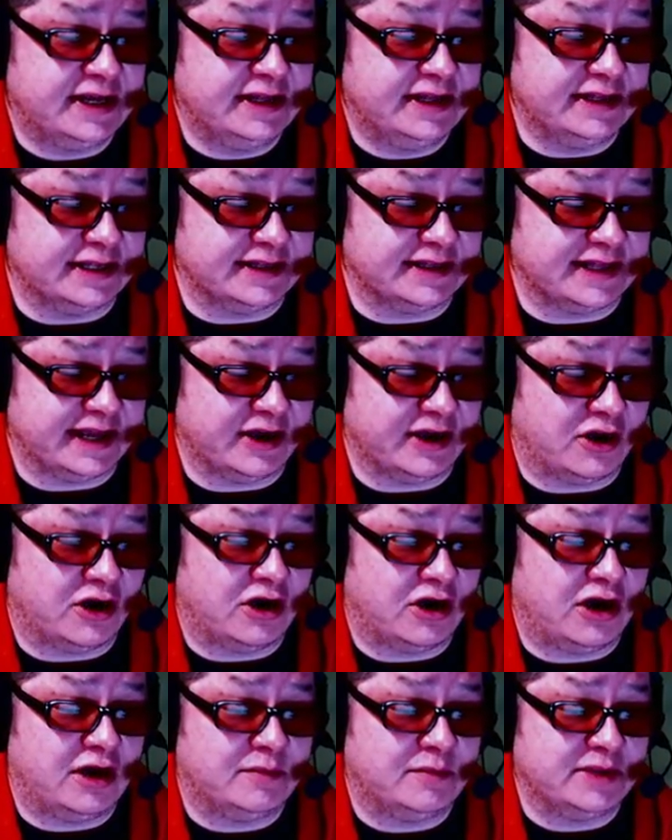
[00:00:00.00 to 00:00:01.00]
that they are
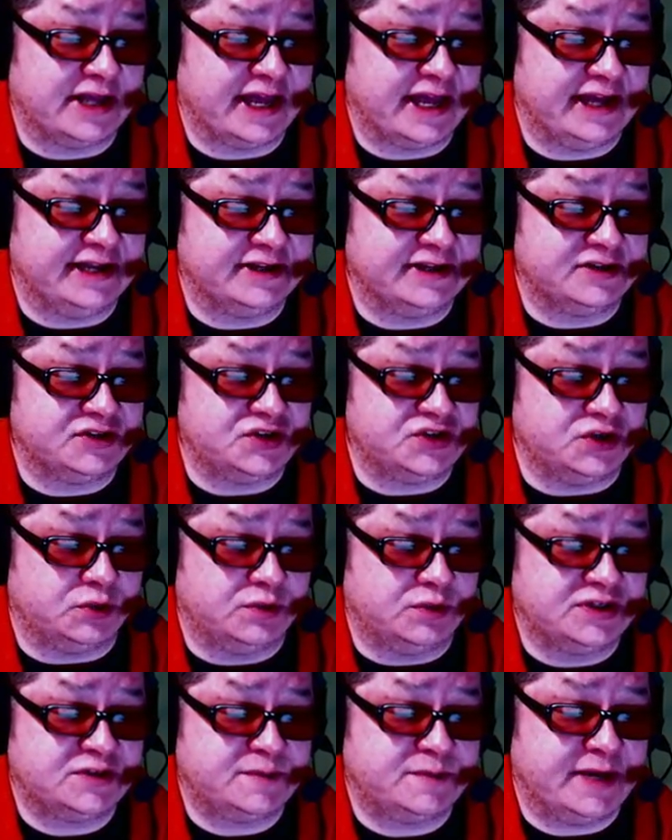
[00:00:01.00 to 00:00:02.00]
obligated to
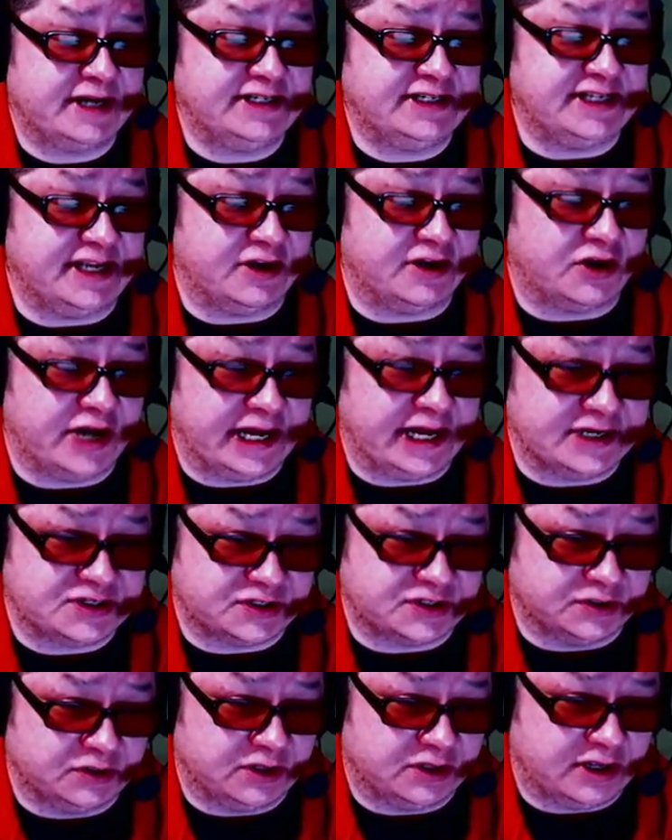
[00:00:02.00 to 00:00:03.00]
respect
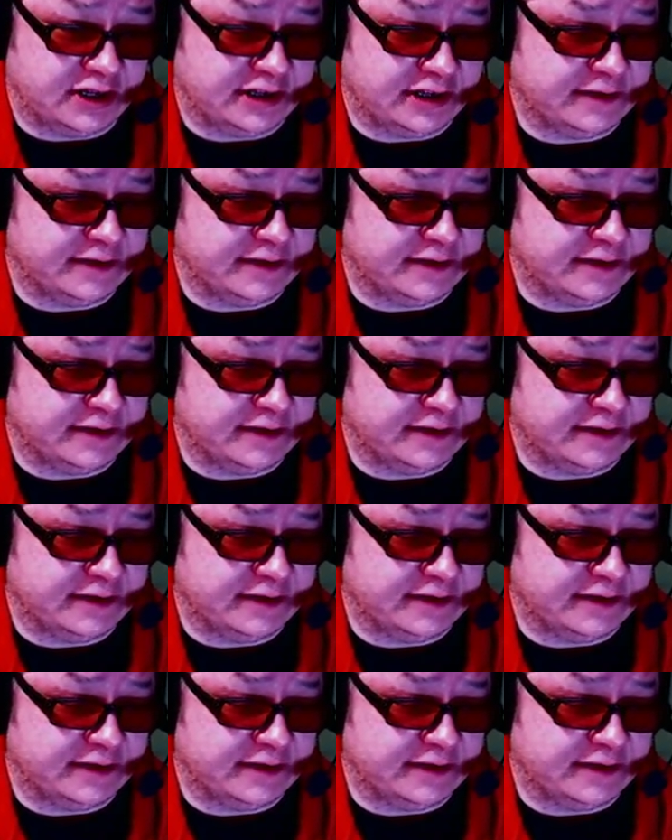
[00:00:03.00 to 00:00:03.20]
international law.